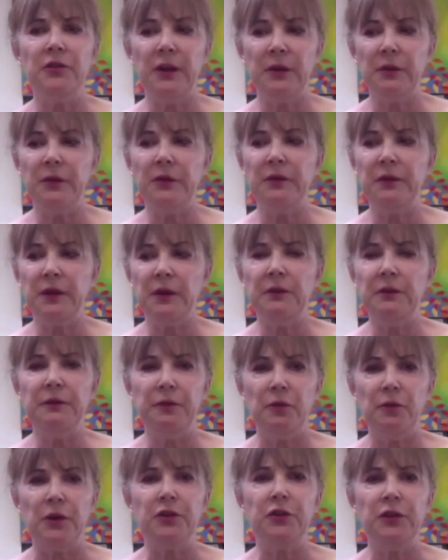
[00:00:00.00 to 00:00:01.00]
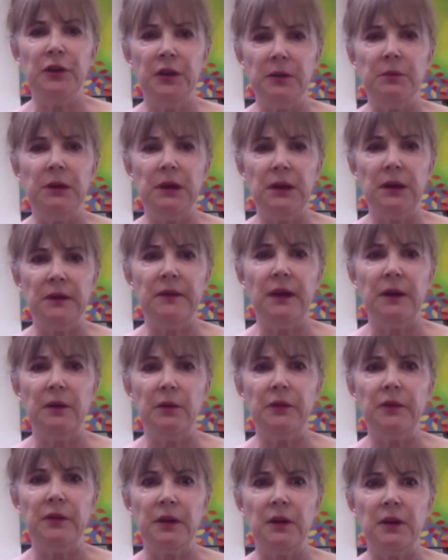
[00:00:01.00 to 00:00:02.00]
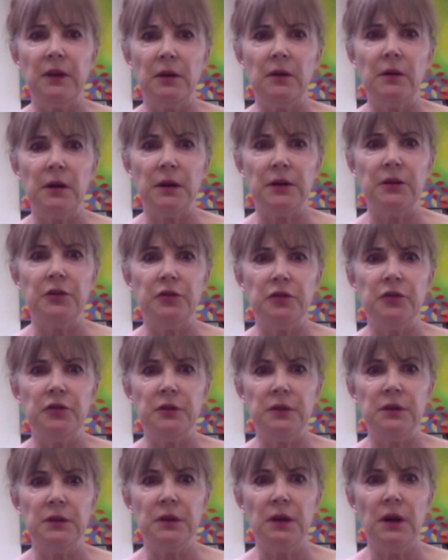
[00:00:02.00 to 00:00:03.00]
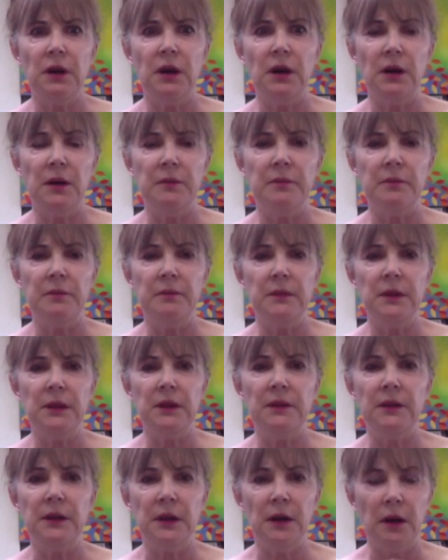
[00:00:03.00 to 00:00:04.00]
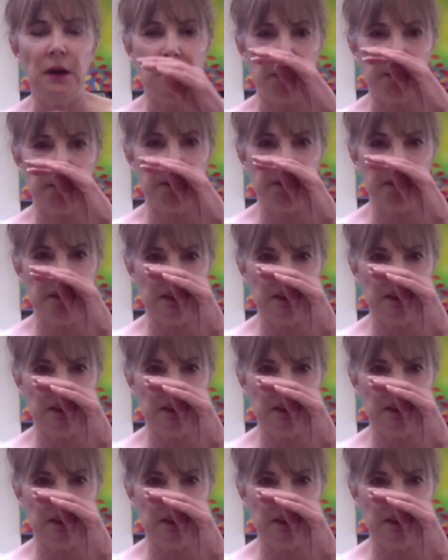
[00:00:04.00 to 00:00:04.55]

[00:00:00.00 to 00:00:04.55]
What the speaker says: I was very fortunate because I was encouraged in the arts.